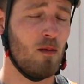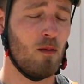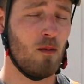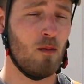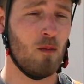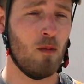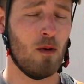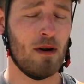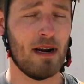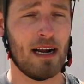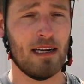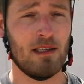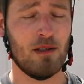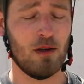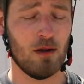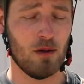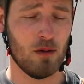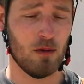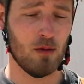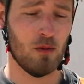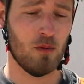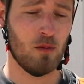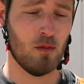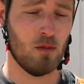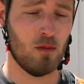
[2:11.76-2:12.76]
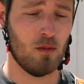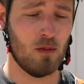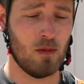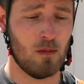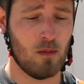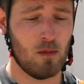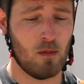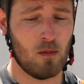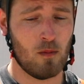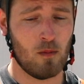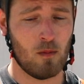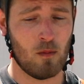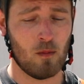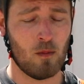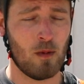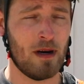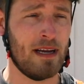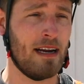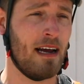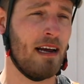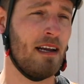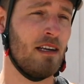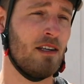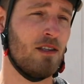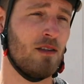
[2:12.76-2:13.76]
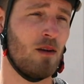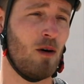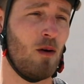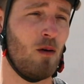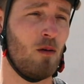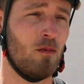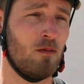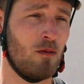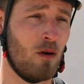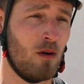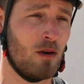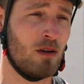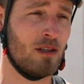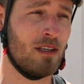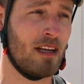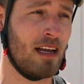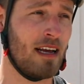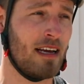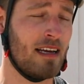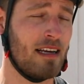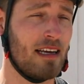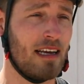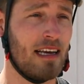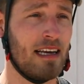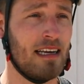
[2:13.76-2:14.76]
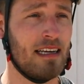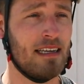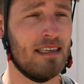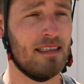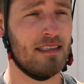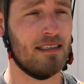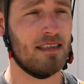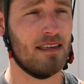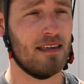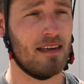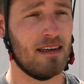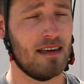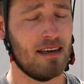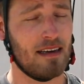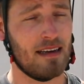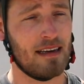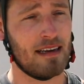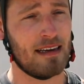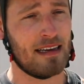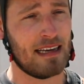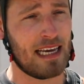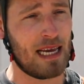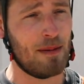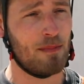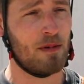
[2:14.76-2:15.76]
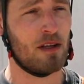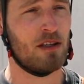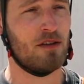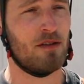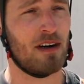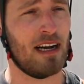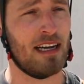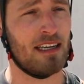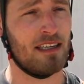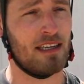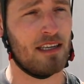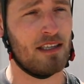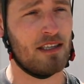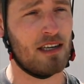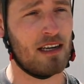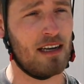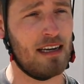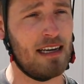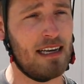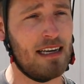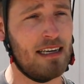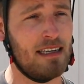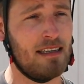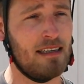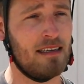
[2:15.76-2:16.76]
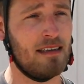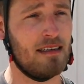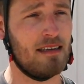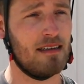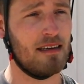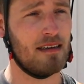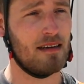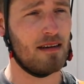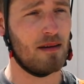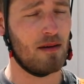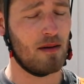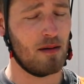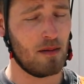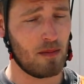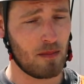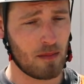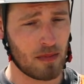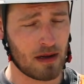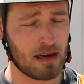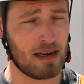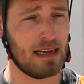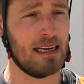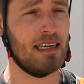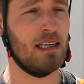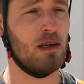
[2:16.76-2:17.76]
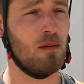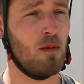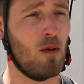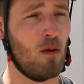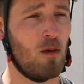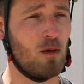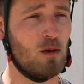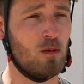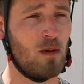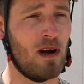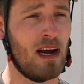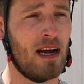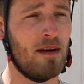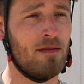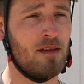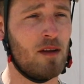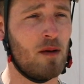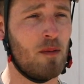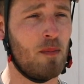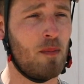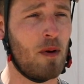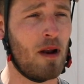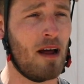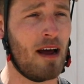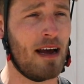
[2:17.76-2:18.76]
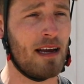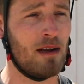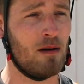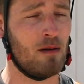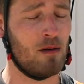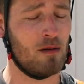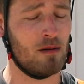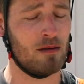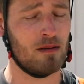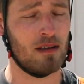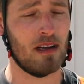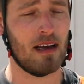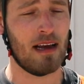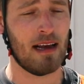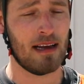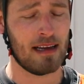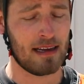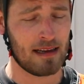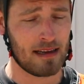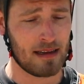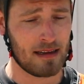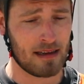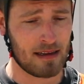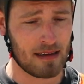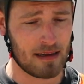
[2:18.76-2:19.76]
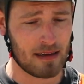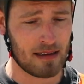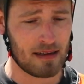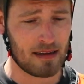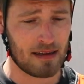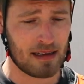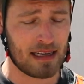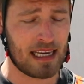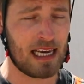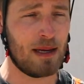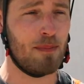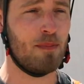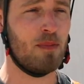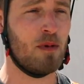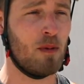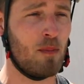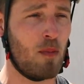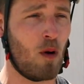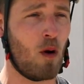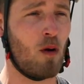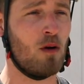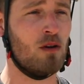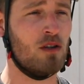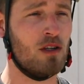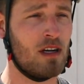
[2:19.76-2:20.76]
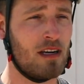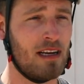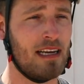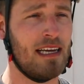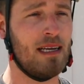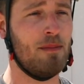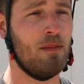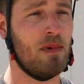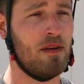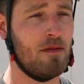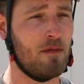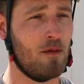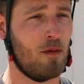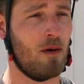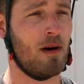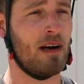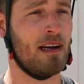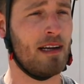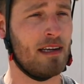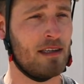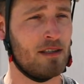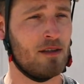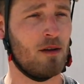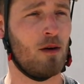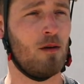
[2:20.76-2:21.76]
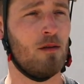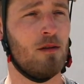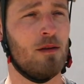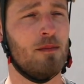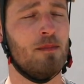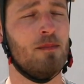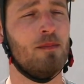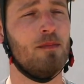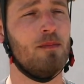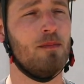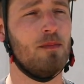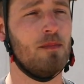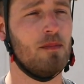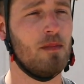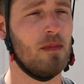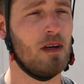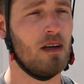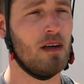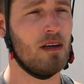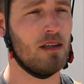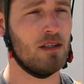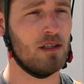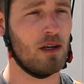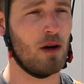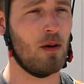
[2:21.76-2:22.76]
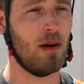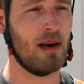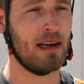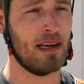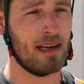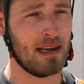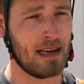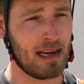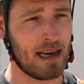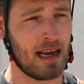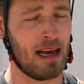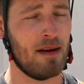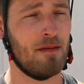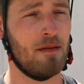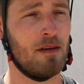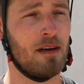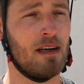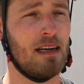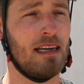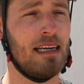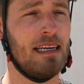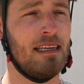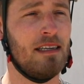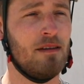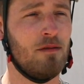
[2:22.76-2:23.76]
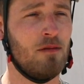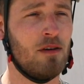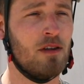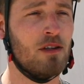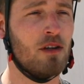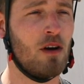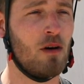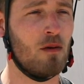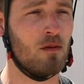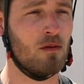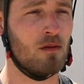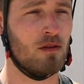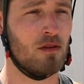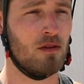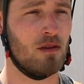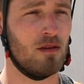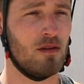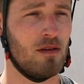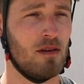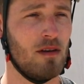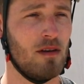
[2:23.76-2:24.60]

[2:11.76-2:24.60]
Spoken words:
What I do when I install Roxtec is keep the transits clean, clean the walls where I have to apply on, and keep the blocks clean before I install them, so I can have a clean result.